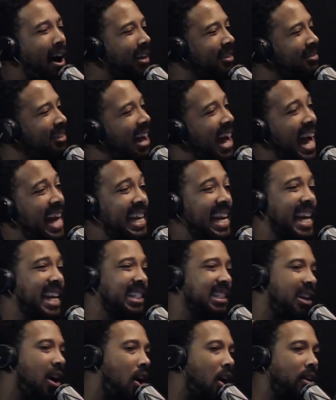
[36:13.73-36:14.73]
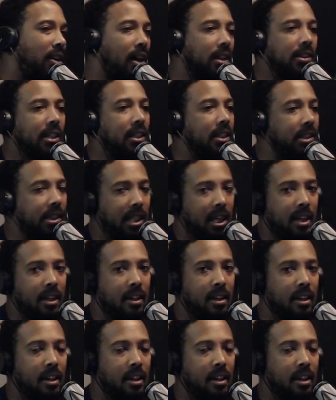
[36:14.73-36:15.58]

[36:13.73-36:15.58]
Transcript: You know how niggas are and all this other shit.